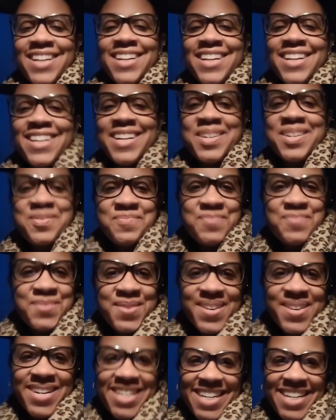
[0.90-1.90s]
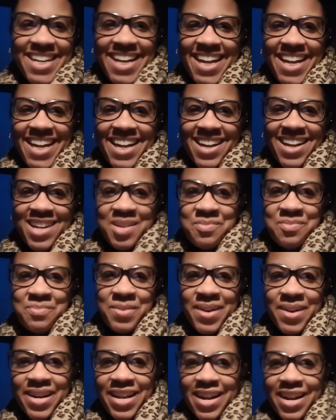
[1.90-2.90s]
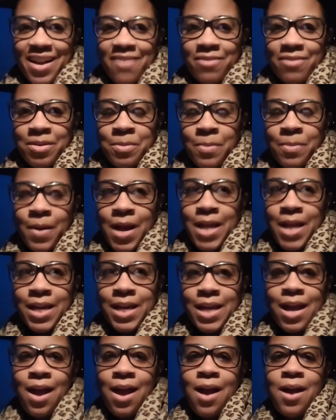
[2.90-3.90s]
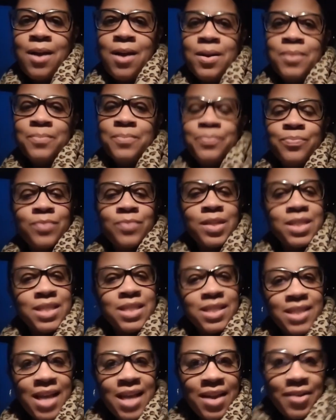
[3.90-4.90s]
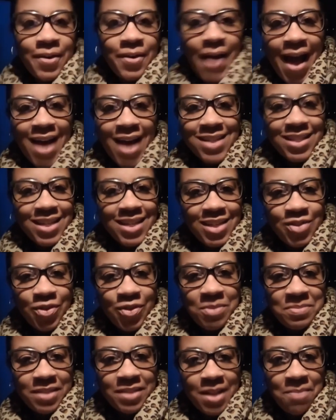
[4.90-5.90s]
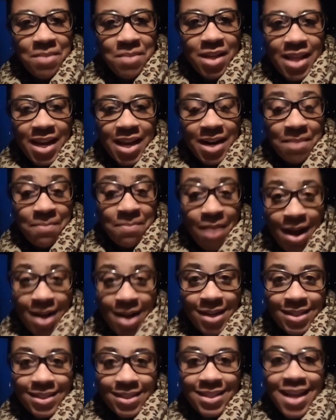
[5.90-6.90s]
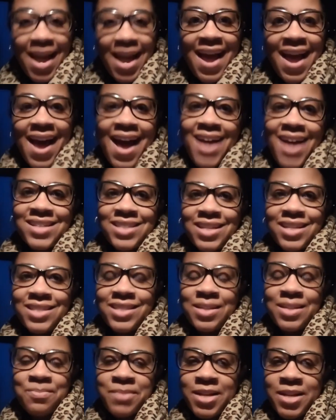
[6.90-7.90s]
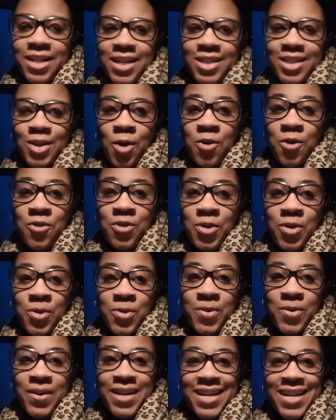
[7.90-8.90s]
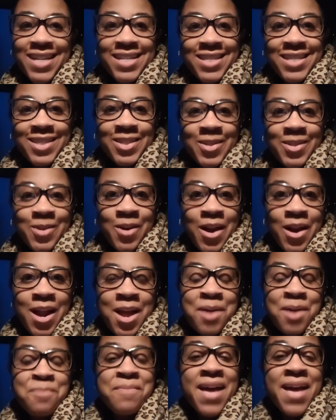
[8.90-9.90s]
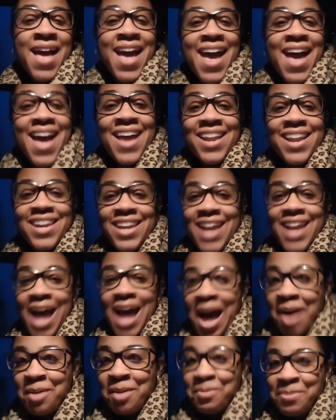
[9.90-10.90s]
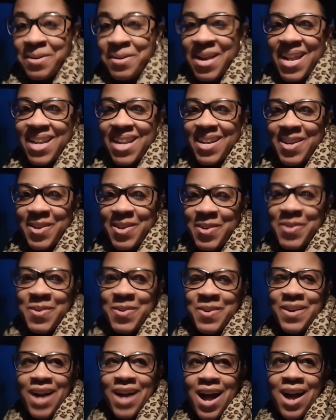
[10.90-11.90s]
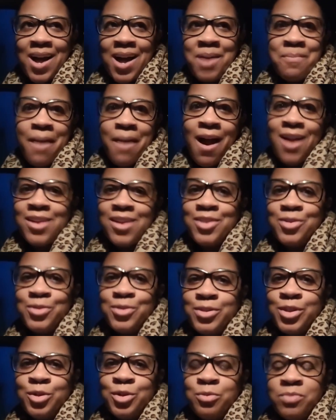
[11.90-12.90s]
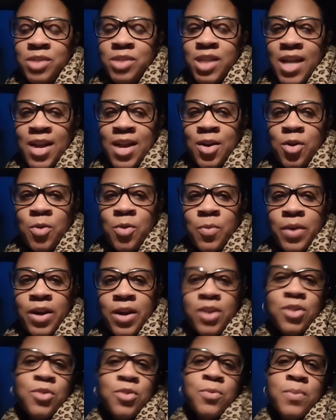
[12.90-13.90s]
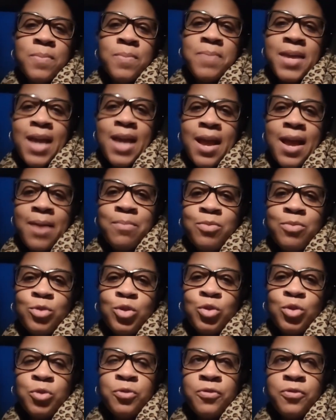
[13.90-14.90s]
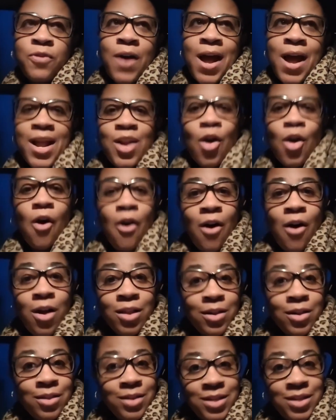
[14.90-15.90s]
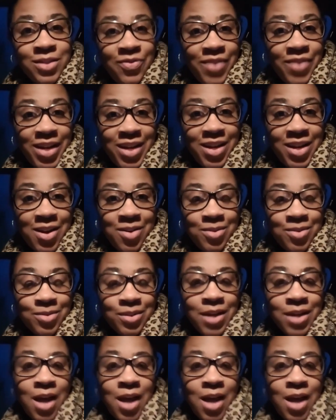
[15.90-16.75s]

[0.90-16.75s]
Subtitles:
Good morning. Good morning, everyone. This is Kendall Askins from Stimulating Minds. Askins Stimulates over on Instagram. And now brand new, our YouTube channel where you would be able to find all of these videos,